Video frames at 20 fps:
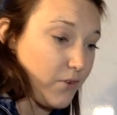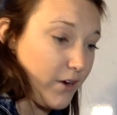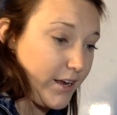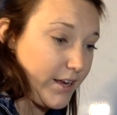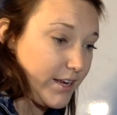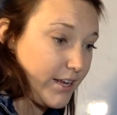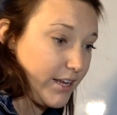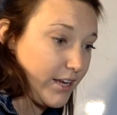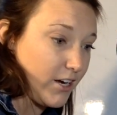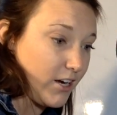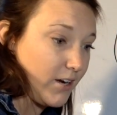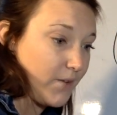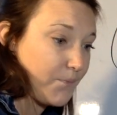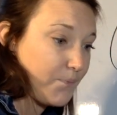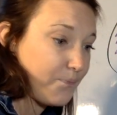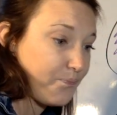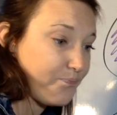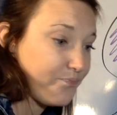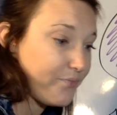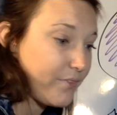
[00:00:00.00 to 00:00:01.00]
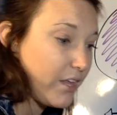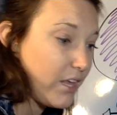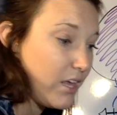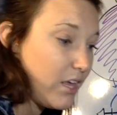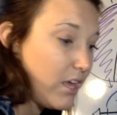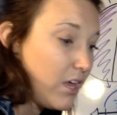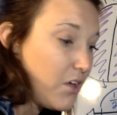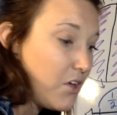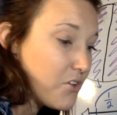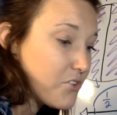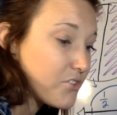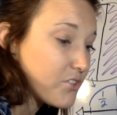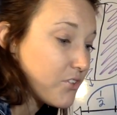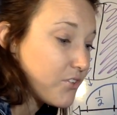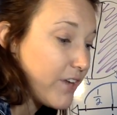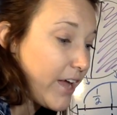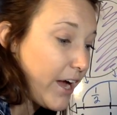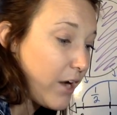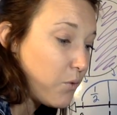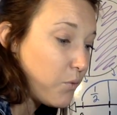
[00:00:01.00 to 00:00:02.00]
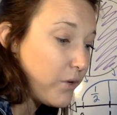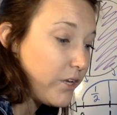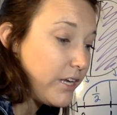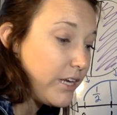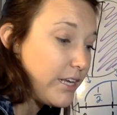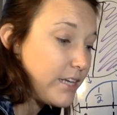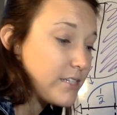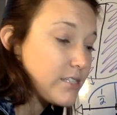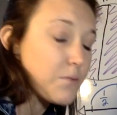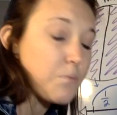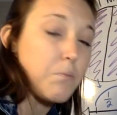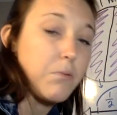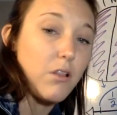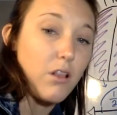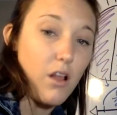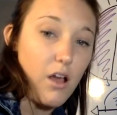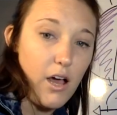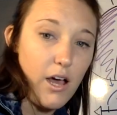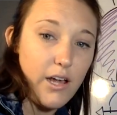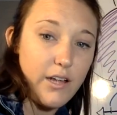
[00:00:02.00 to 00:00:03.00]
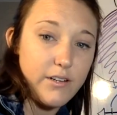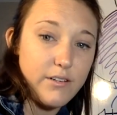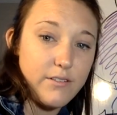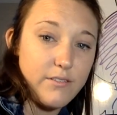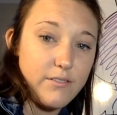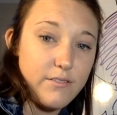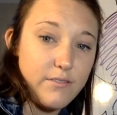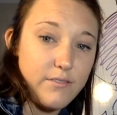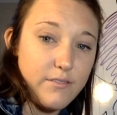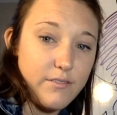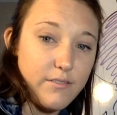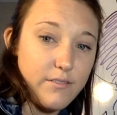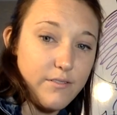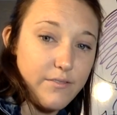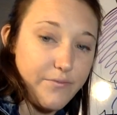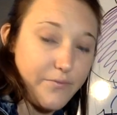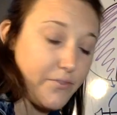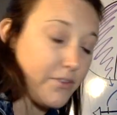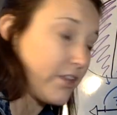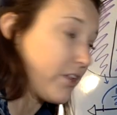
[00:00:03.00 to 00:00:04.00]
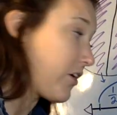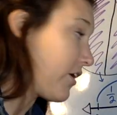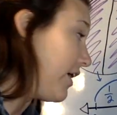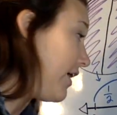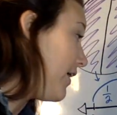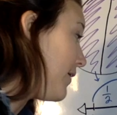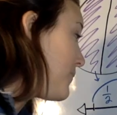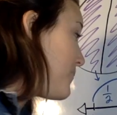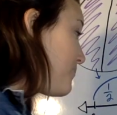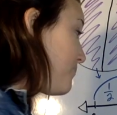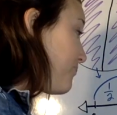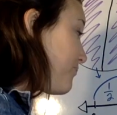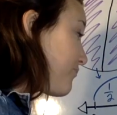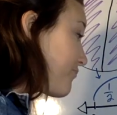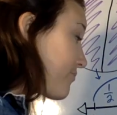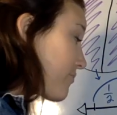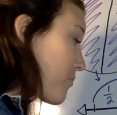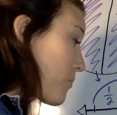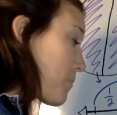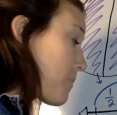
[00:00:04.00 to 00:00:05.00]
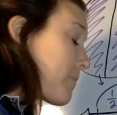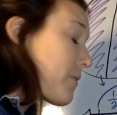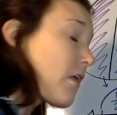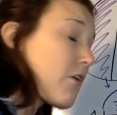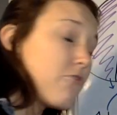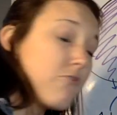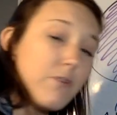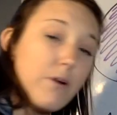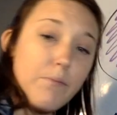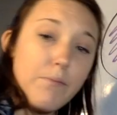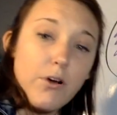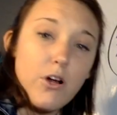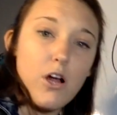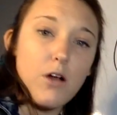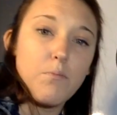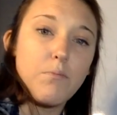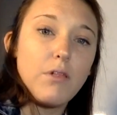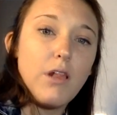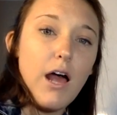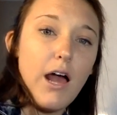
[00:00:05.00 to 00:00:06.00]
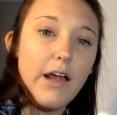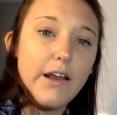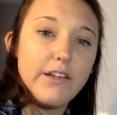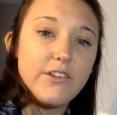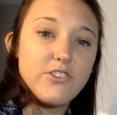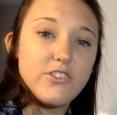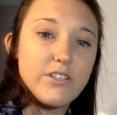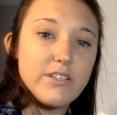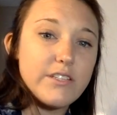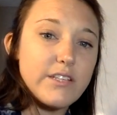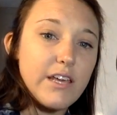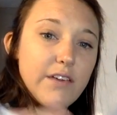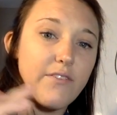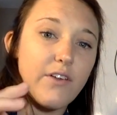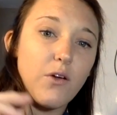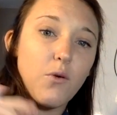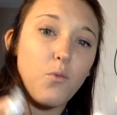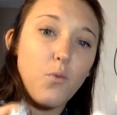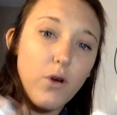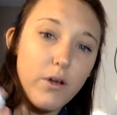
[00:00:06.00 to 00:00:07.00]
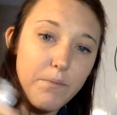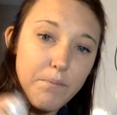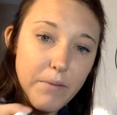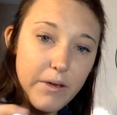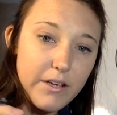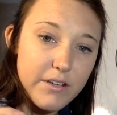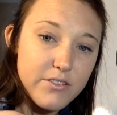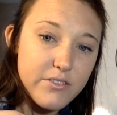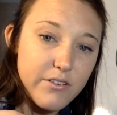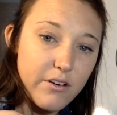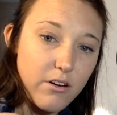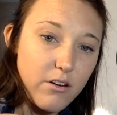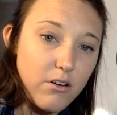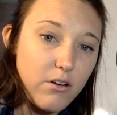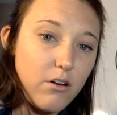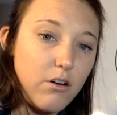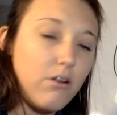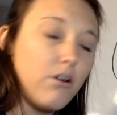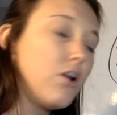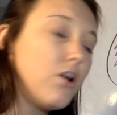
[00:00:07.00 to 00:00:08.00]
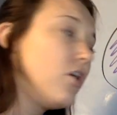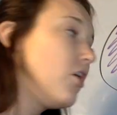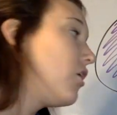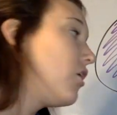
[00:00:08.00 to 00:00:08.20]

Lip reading: right here. So now we need to plot, okay? Remember, our plot is just giving one big circle